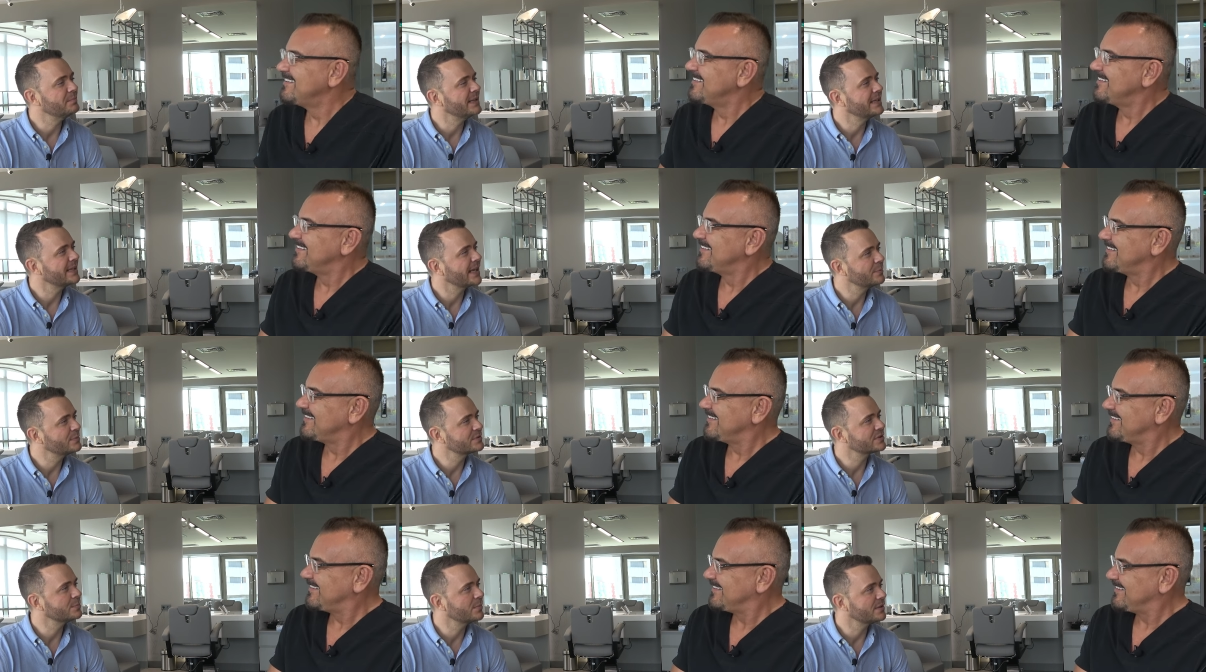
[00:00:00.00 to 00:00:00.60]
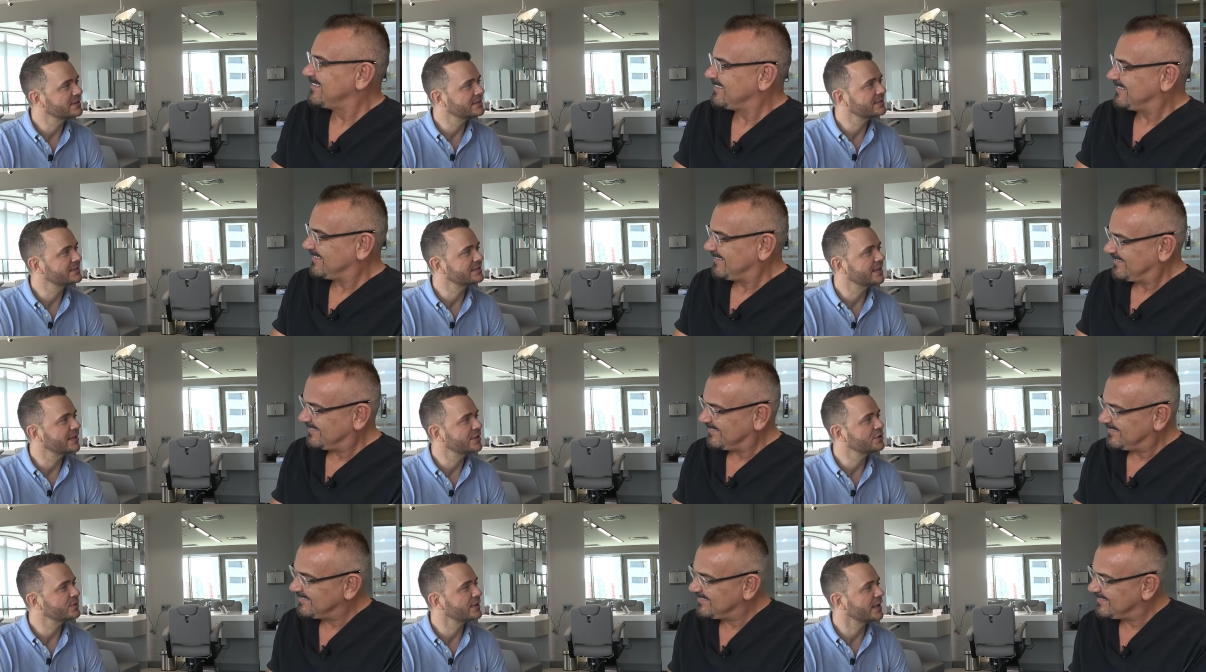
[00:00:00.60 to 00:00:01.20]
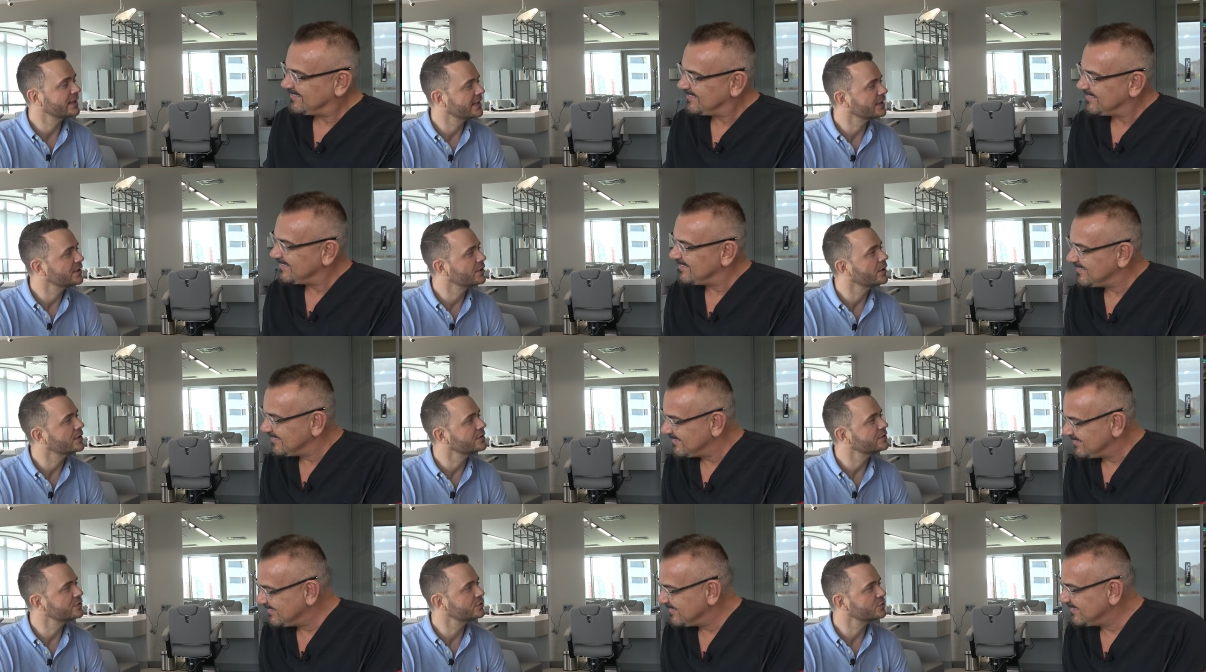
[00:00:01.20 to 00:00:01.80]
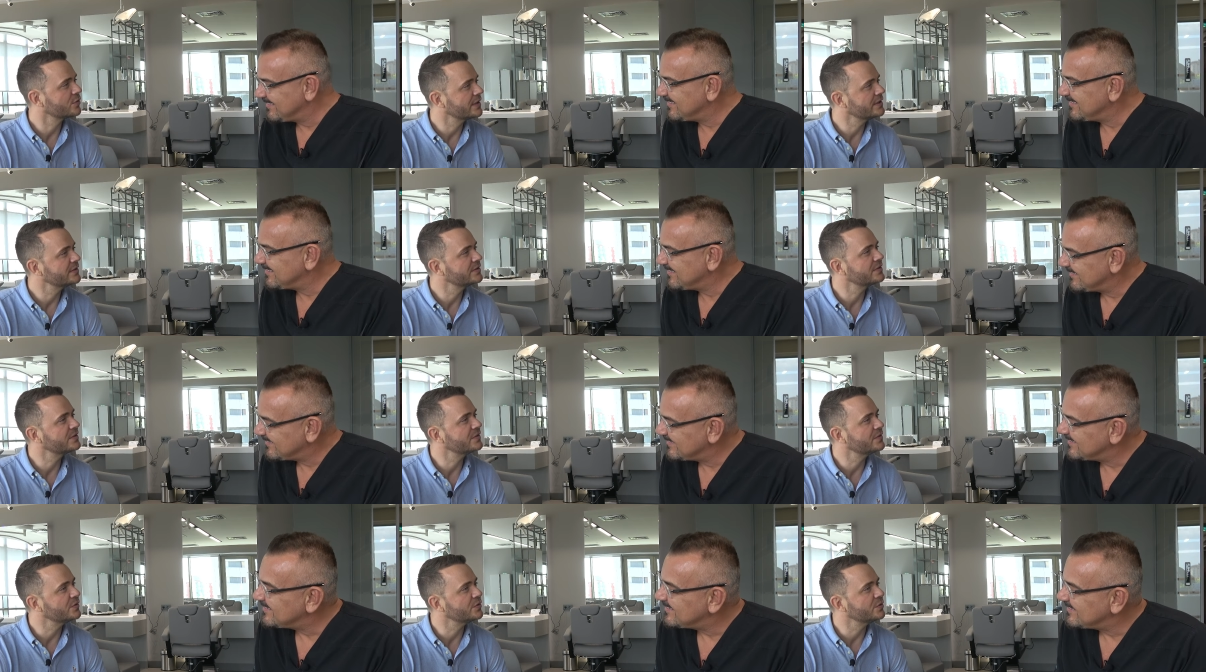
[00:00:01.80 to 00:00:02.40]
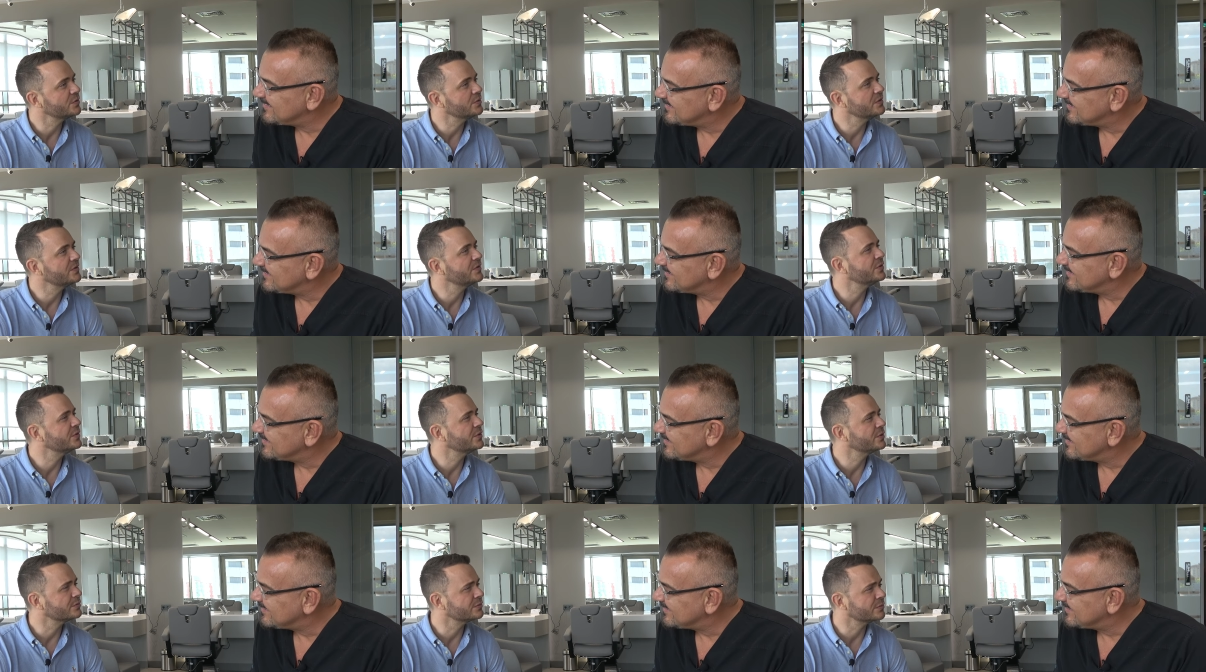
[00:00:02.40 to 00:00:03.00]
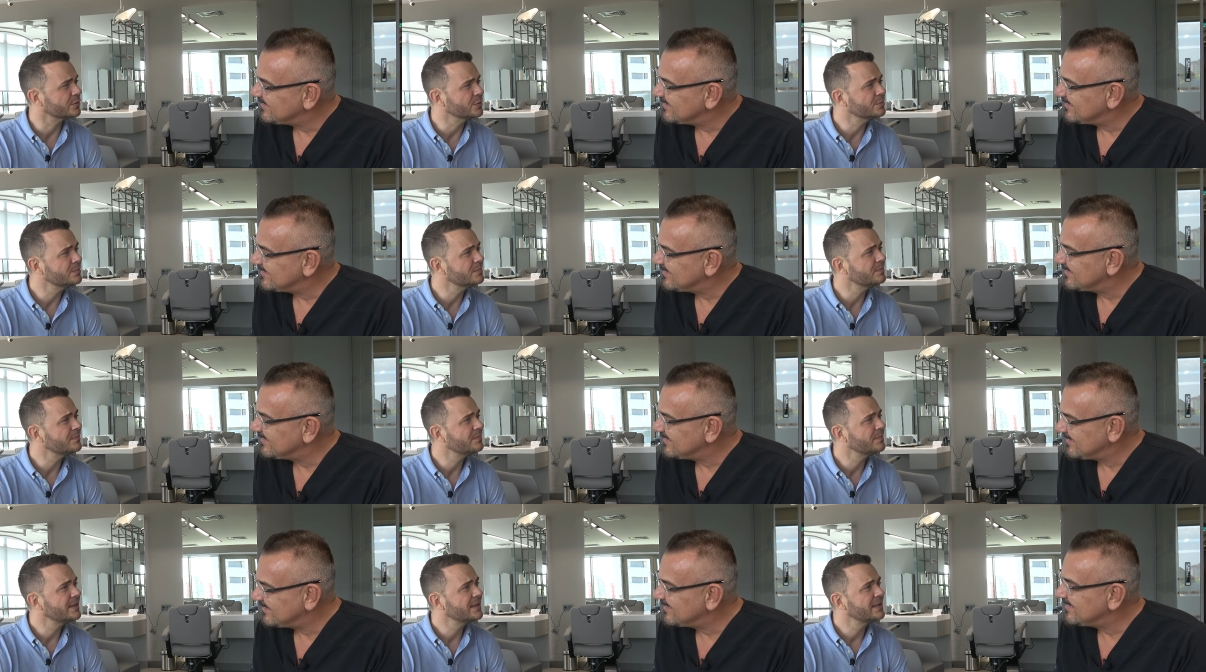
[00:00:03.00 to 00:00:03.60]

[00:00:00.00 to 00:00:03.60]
Speaker 1: being able to come out of surgery and then going straight to, to your room